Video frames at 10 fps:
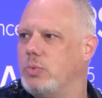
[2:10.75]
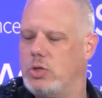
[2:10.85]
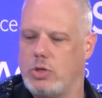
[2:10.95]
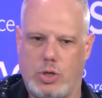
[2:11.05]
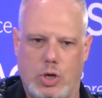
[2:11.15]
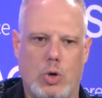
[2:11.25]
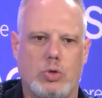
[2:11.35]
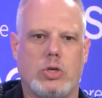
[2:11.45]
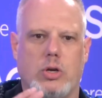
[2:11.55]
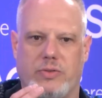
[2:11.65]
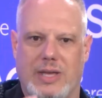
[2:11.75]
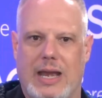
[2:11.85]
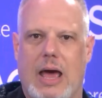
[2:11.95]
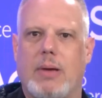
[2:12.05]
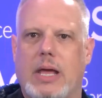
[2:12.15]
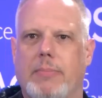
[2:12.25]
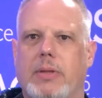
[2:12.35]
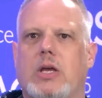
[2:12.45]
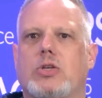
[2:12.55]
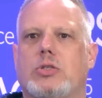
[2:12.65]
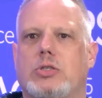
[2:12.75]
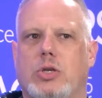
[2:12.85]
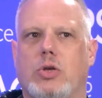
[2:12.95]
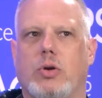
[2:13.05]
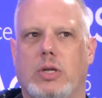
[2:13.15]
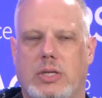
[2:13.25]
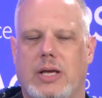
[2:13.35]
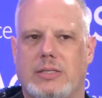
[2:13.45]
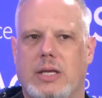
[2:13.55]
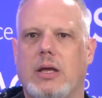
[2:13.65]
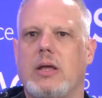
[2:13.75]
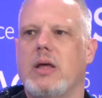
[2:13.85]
We took the notion of dynamic application security testing